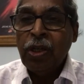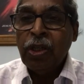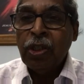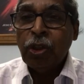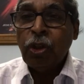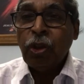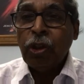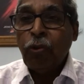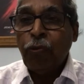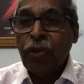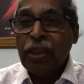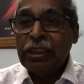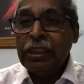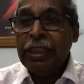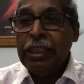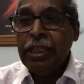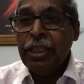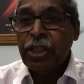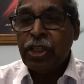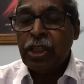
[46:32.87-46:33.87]
So the first
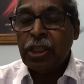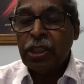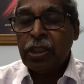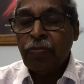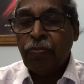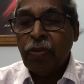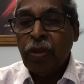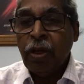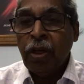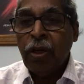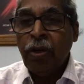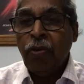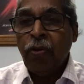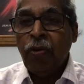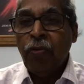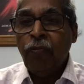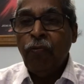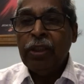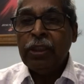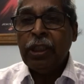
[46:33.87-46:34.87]
thing is
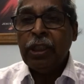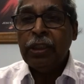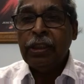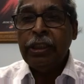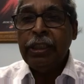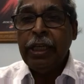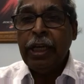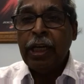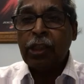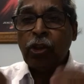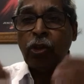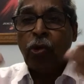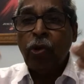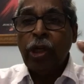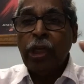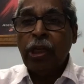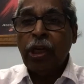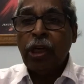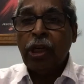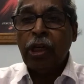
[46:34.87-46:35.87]
whether the
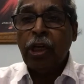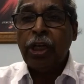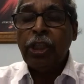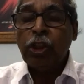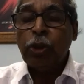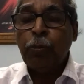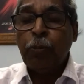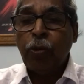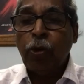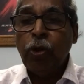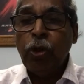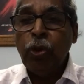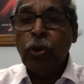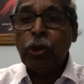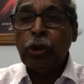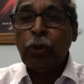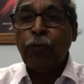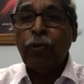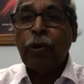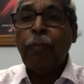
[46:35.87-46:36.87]
electronic record is
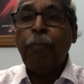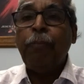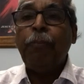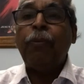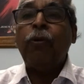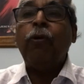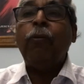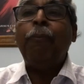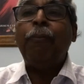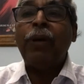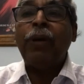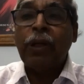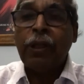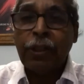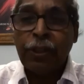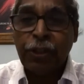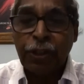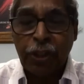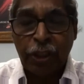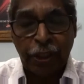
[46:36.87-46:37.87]
produced from proper
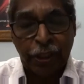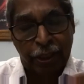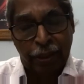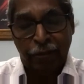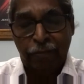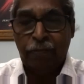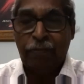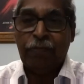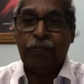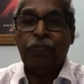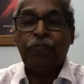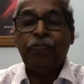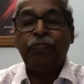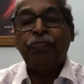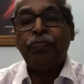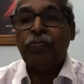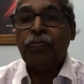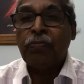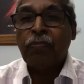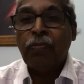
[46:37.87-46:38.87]
custody.
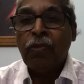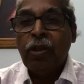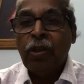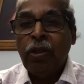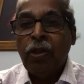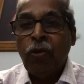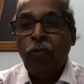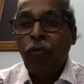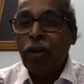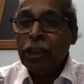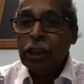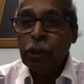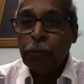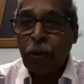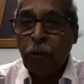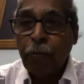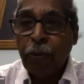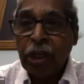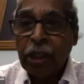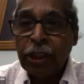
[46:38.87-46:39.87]
What is
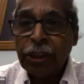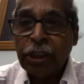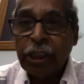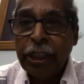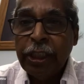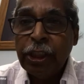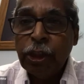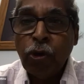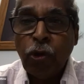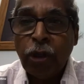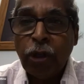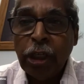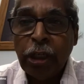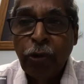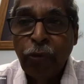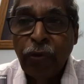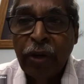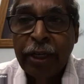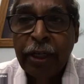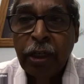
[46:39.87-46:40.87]
proper custody is not
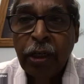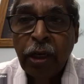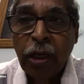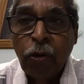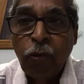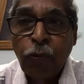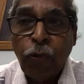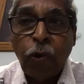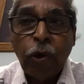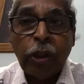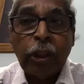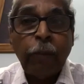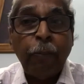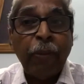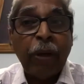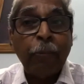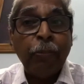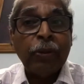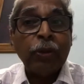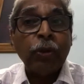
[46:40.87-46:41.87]
defined for the
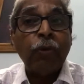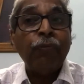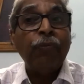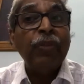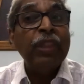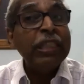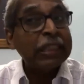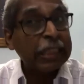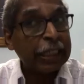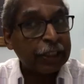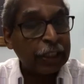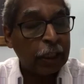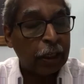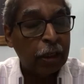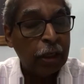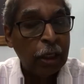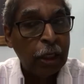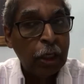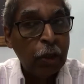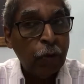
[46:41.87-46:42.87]
purpose of this section.
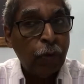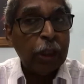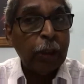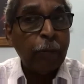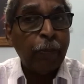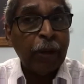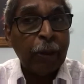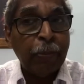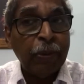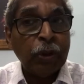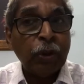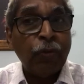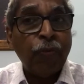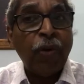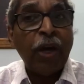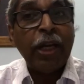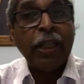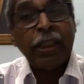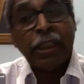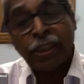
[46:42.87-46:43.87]
For the purpose of
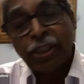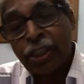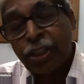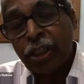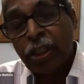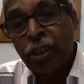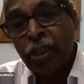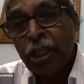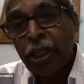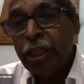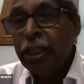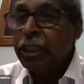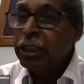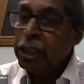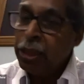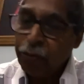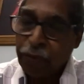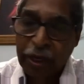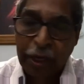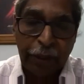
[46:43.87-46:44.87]
another section, it is
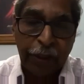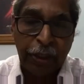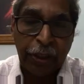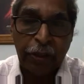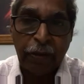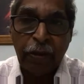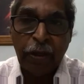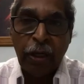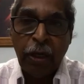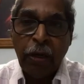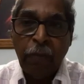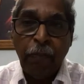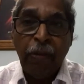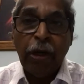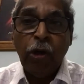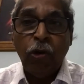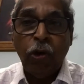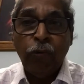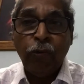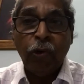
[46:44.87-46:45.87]
defined,
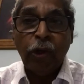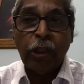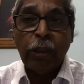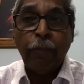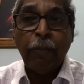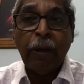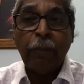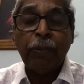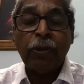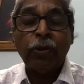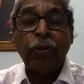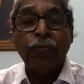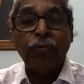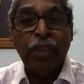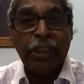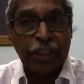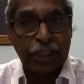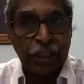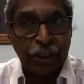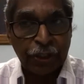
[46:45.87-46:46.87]
but not for the purpose
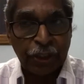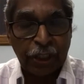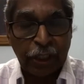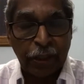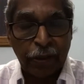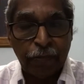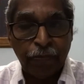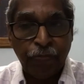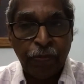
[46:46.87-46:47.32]
of this section.